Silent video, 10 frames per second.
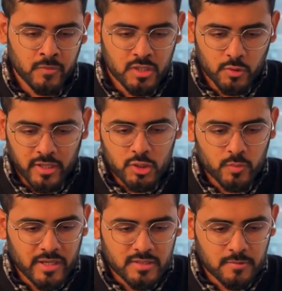So again, it's
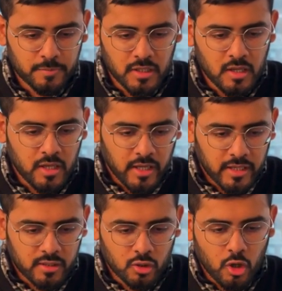very simple.
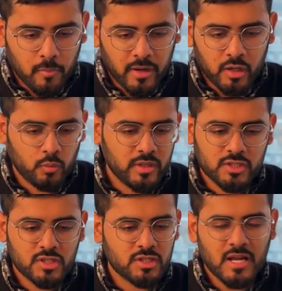In the comment, we
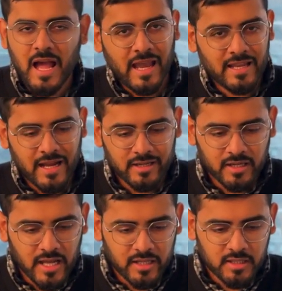just highlight it
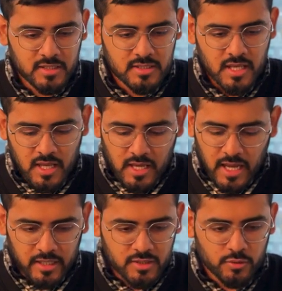like this,
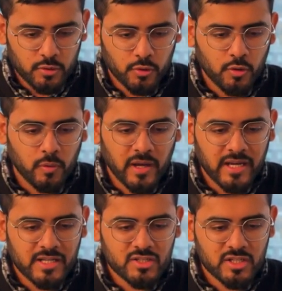and it's going to go ahead
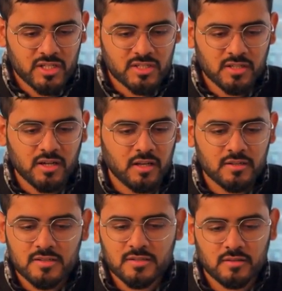and change the
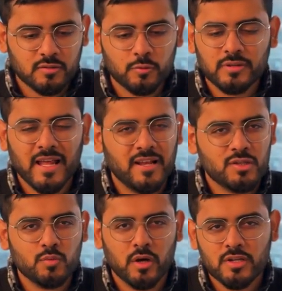colors to tell
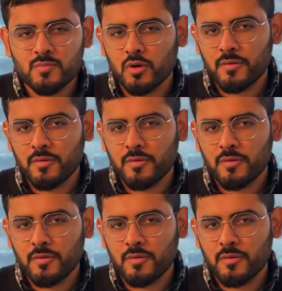us what is more